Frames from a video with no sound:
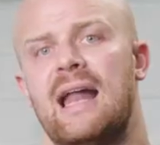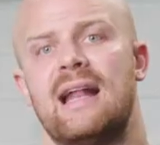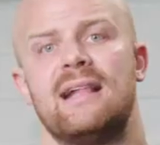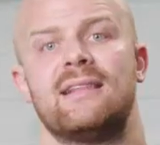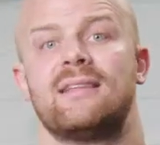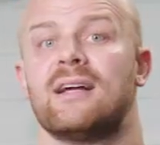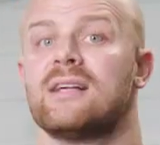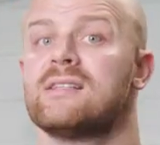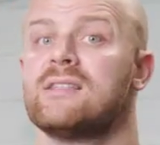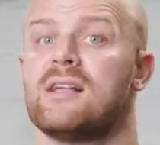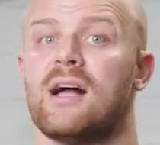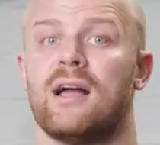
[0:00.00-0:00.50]
And it
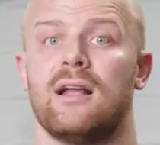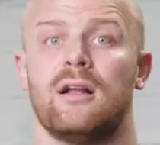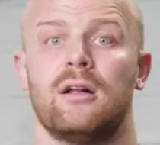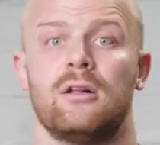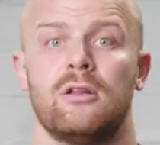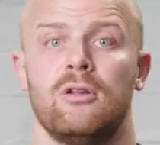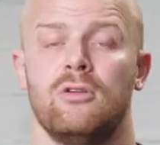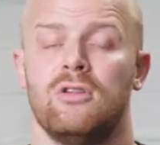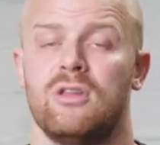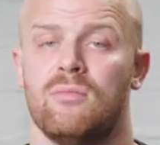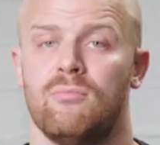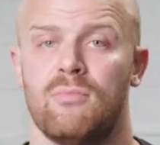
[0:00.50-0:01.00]
does not
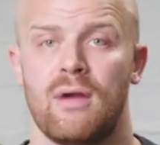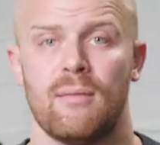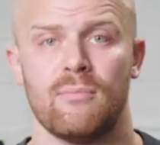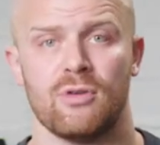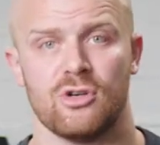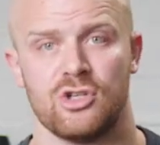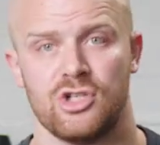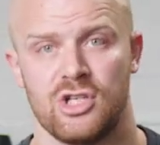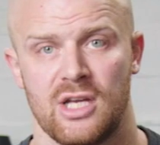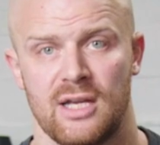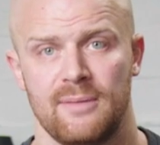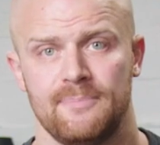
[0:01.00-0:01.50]
include the
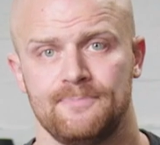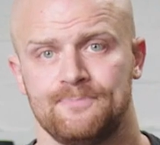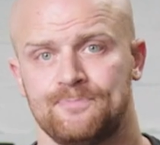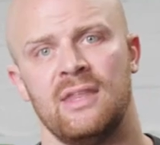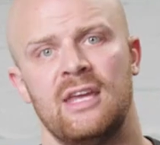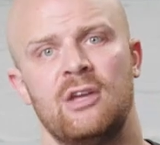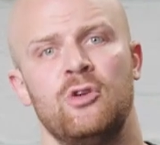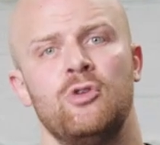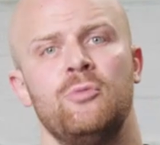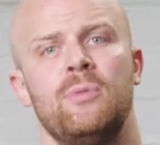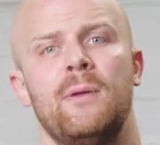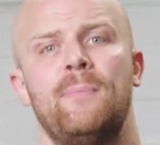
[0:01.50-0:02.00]
membership
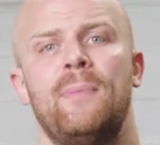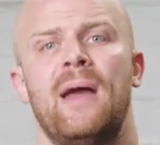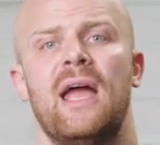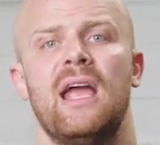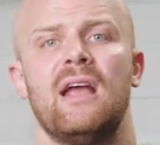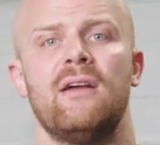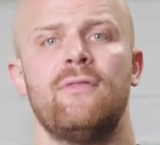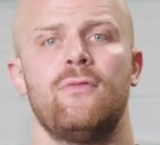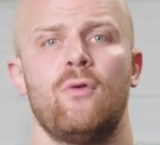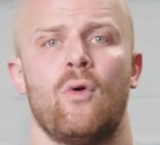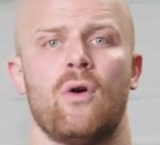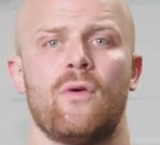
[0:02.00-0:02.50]
that you would be
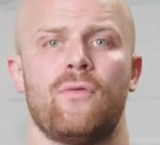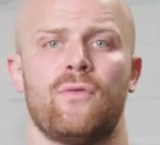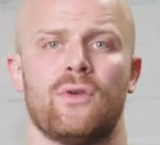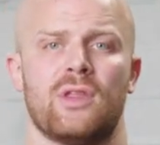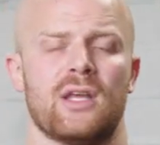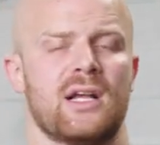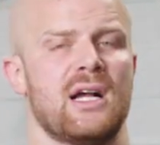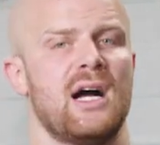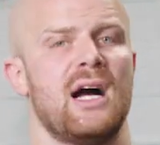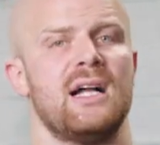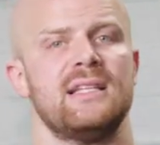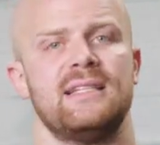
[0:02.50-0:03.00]
paying for the
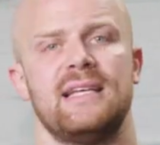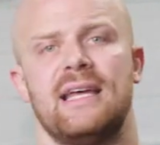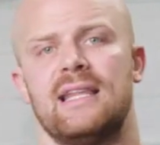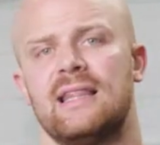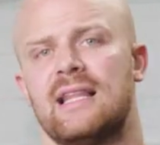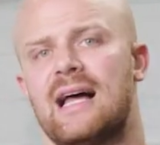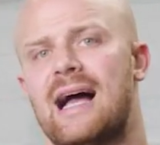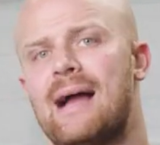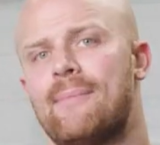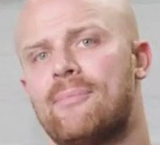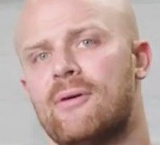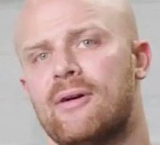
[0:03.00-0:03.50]
content
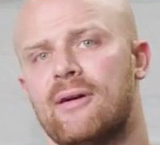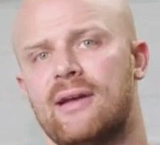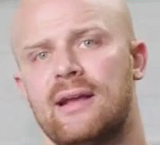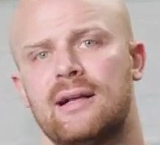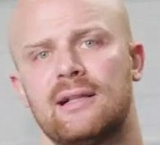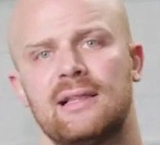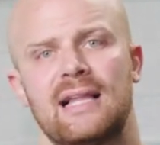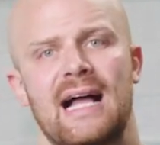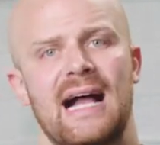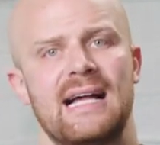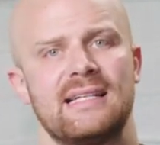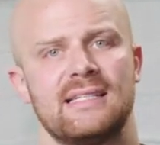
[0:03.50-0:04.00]
library,
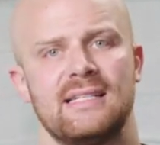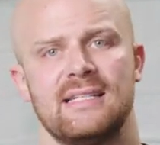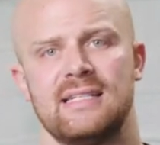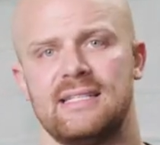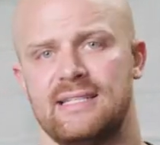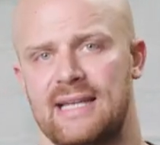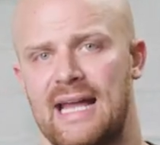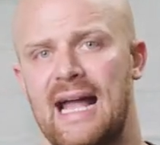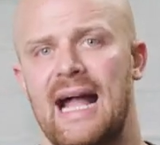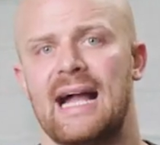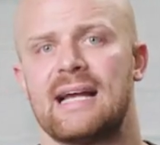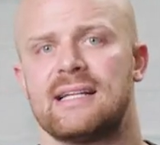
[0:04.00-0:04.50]
classes,
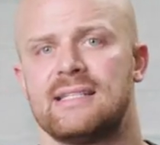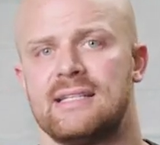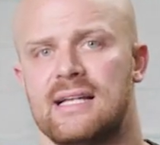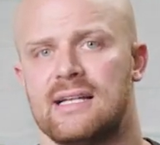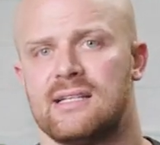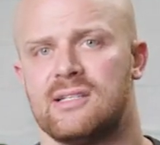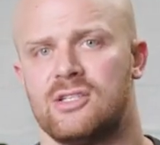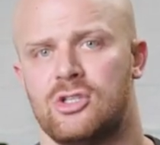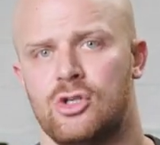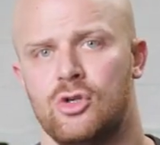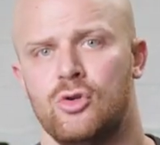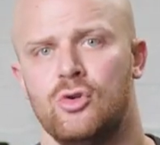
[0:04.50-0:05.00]
and
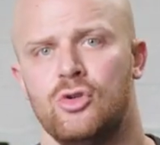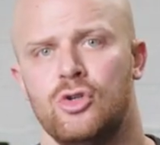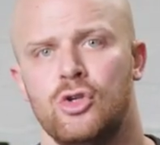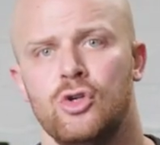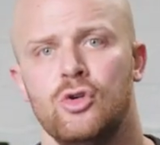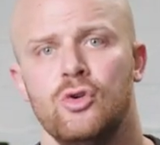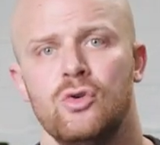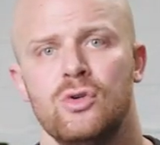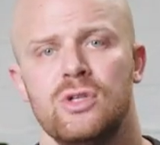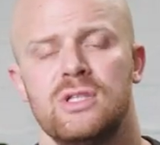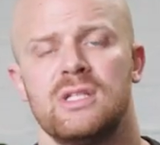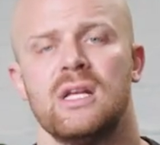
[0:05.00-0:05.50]
access to
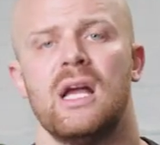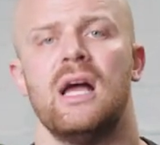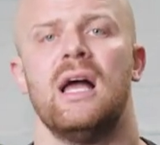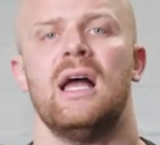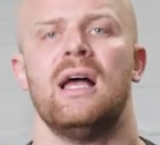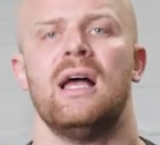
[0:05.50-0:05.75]
use